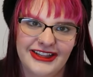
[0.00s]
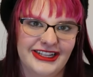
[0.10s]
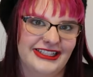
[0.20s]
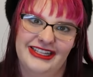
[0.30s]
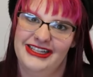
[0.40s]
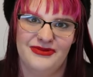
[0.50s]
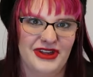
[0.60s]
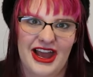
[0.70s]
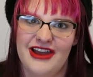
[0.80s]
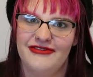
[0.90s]
this is
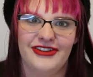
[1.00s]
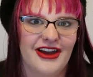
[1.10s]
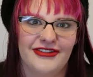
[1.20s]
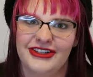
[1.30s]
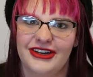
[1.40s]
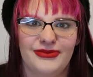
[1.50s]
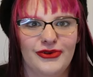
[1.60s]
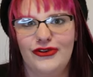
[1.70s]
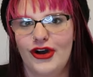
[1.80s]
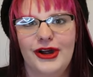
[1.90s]
something I've never done
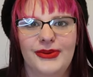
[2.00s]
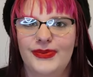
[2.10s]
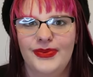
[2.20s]
before.